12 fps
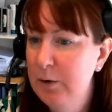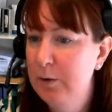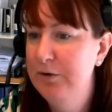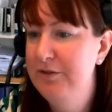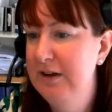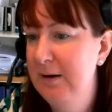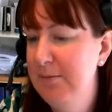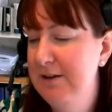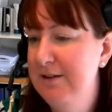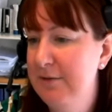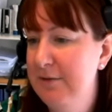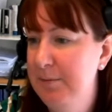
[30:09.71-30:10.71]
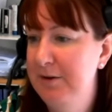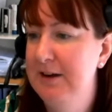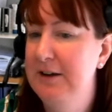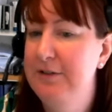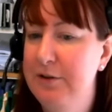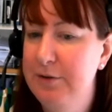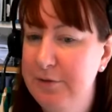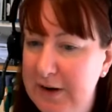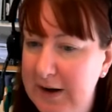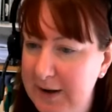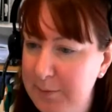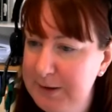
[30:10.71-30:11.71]
or damage its reputational
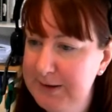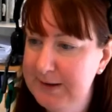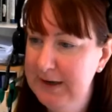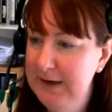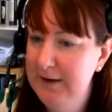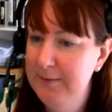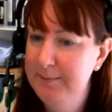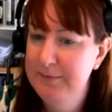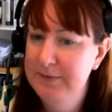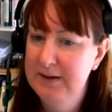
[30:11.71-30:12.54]
viability.